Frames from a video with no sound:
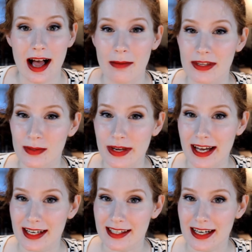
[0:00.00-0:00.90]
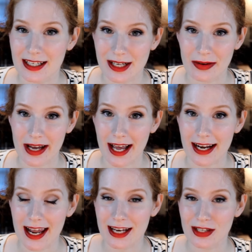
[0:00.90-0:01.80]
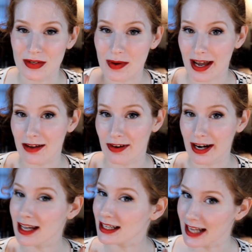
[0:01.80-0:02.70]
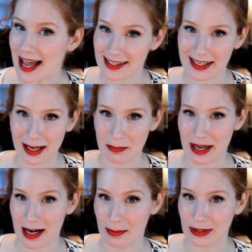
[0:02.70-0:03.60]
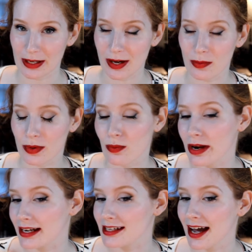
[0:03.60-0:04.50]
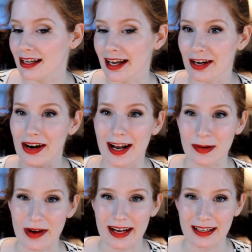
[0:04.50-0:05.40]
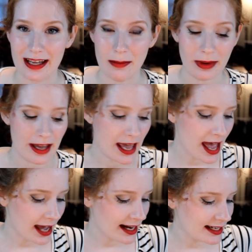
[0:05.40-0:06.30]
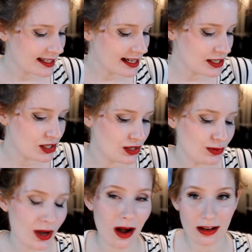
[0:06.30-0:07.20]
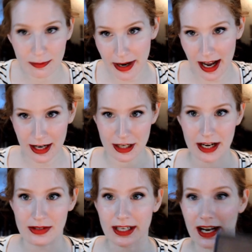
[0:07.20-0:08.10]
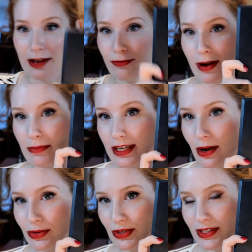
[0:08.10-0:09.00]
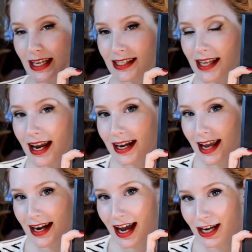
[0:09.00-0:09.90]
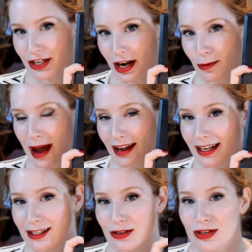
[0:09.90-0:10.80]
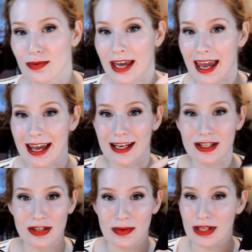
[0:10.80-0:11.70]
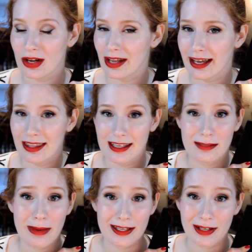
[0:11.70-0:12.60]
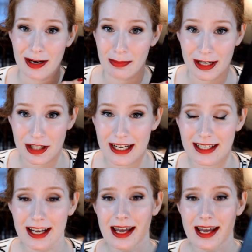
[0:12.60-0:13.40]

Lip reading: This week I decided to go ahead and do a very classic pinup look with winged eyeliner and a red lip. And I decided to use all of my eyeshadows today from the Coastal Scents 88 eyeshadow palette, so you can do a look like this based on a budget.